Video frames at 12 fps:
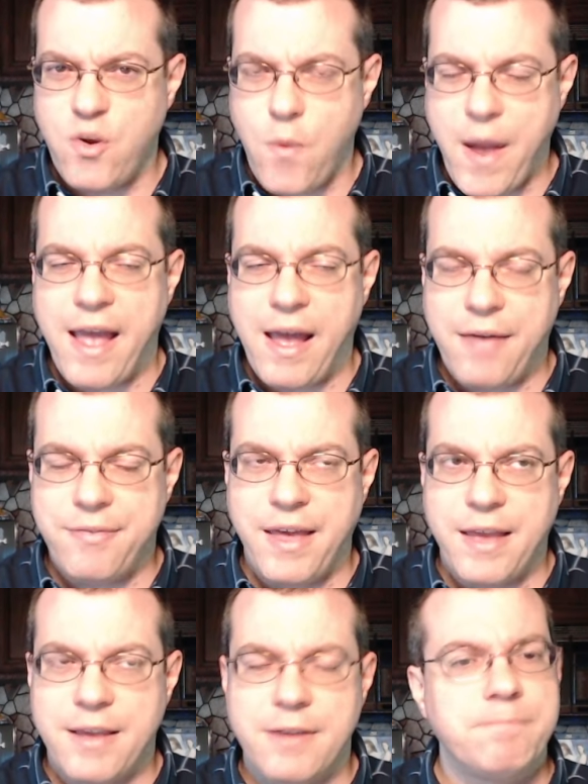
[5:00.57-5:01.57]
way, I
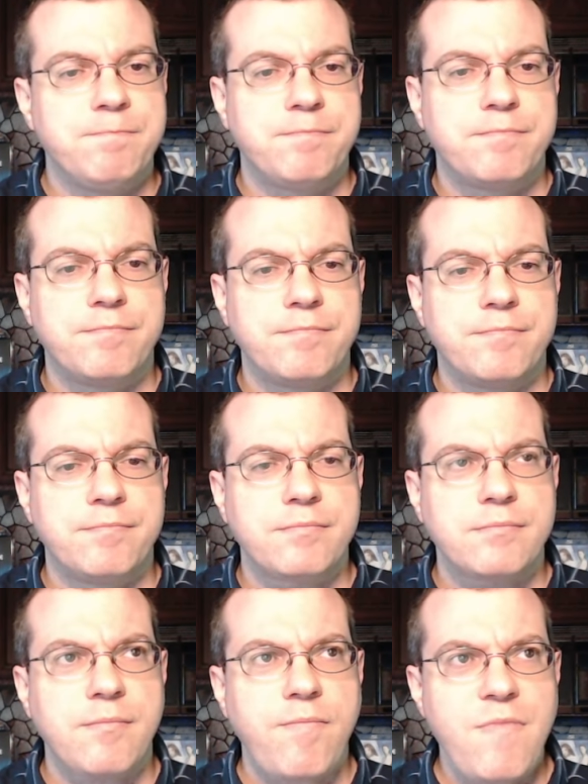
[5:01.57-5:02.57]
think.
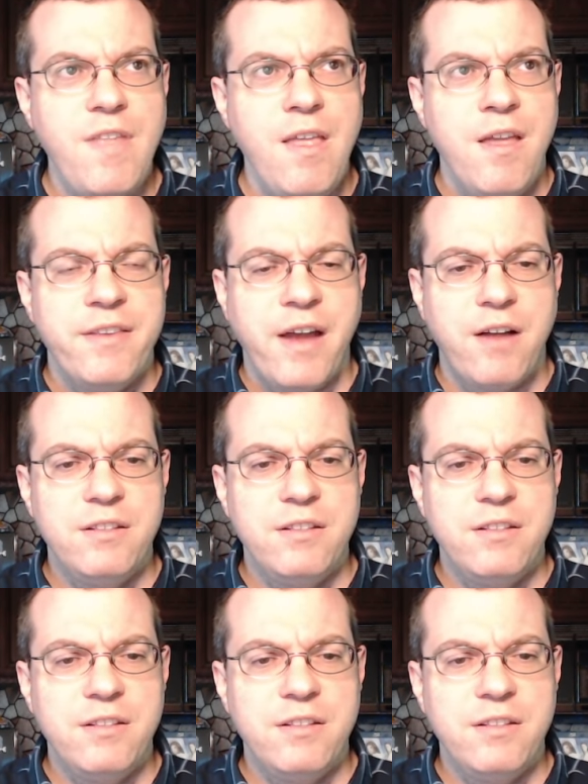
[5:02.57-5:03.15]
Now,